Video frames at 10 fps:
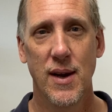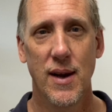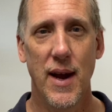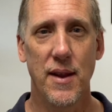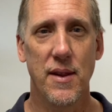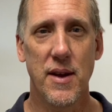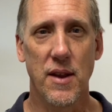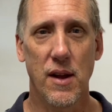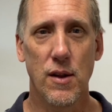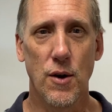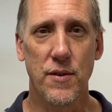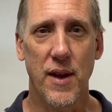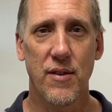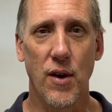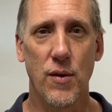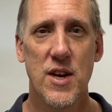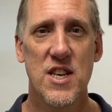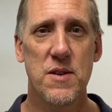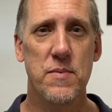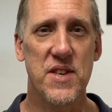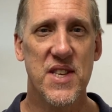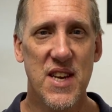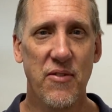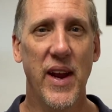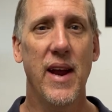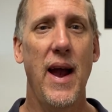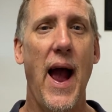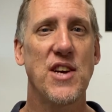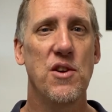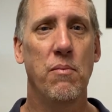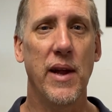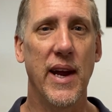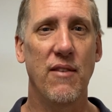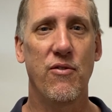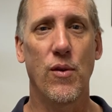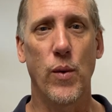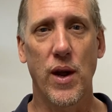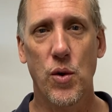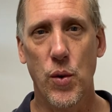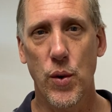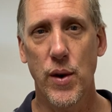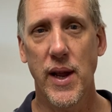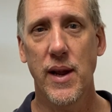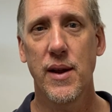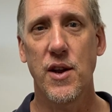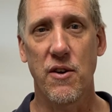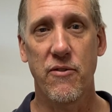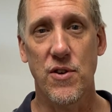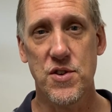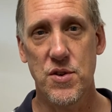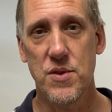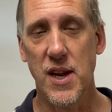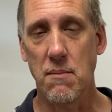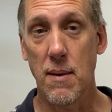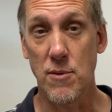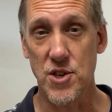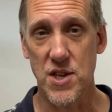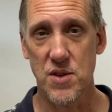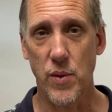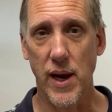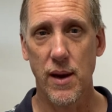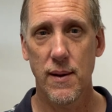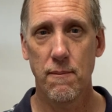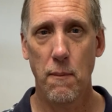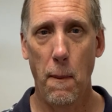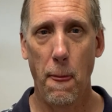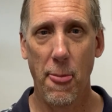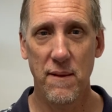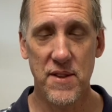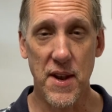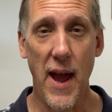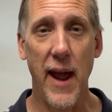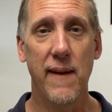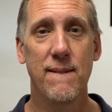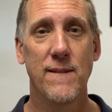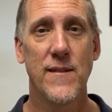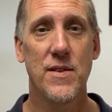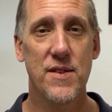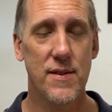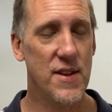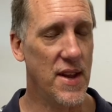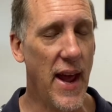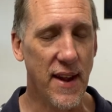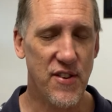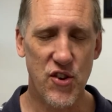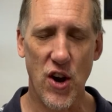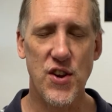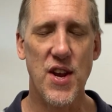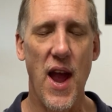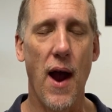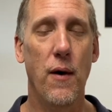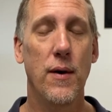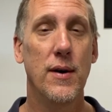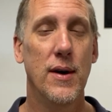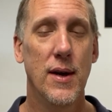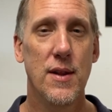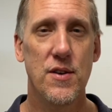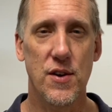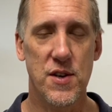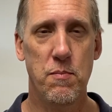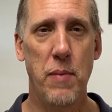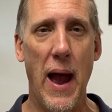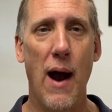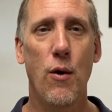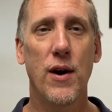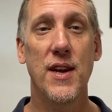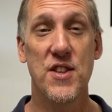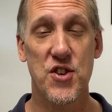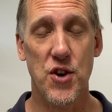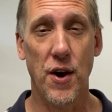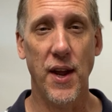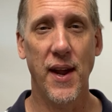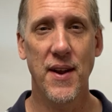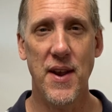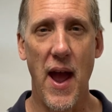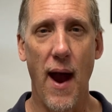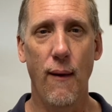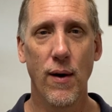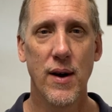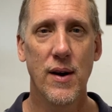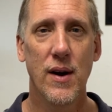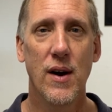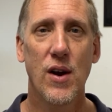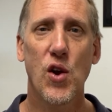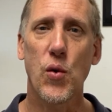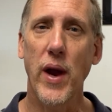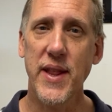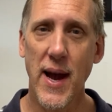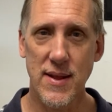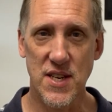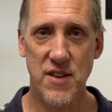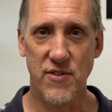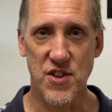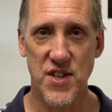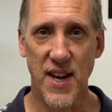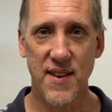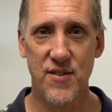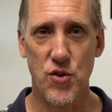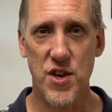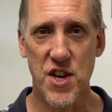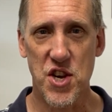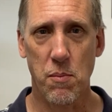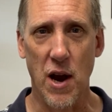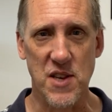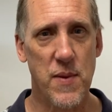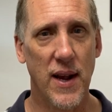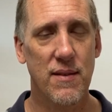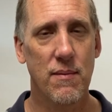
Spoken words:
and the closing. So, specific action plan for recruiting your first 2 team members this week. Today, start now. There is power in starting now. Create that list of your 6 strategic prospects.